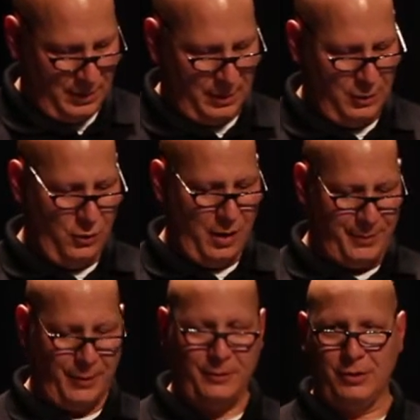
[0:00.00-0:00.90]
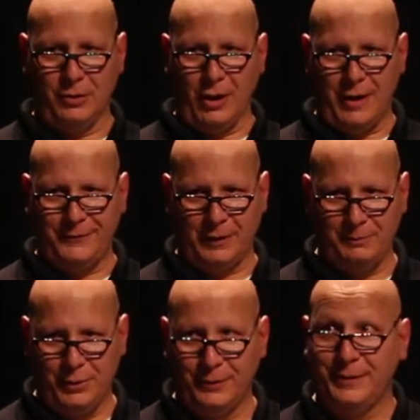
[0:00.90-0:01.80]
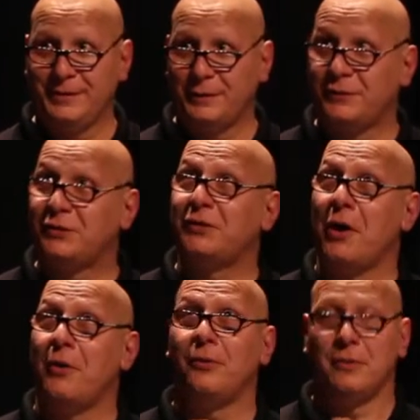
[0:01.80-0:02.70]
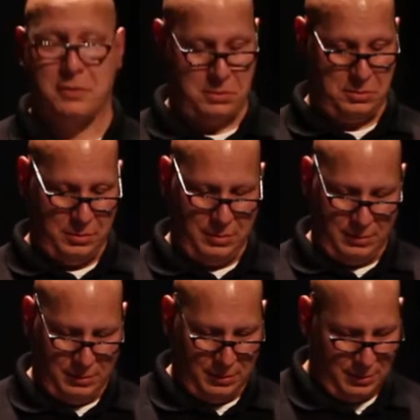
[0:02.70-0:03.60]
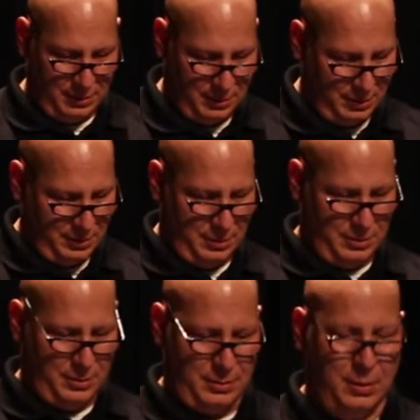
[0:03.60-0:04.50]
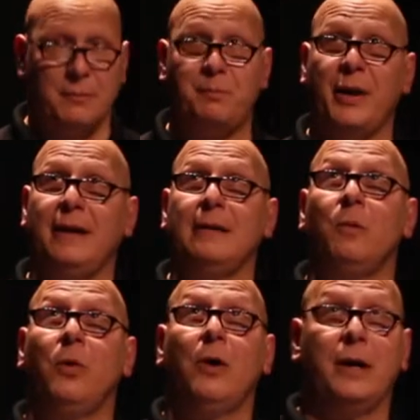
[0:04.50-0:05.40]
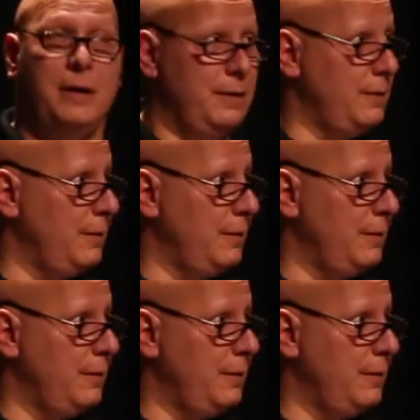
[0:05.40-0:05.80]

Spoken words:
You up here in your lofty buildings of stone, and painted wood,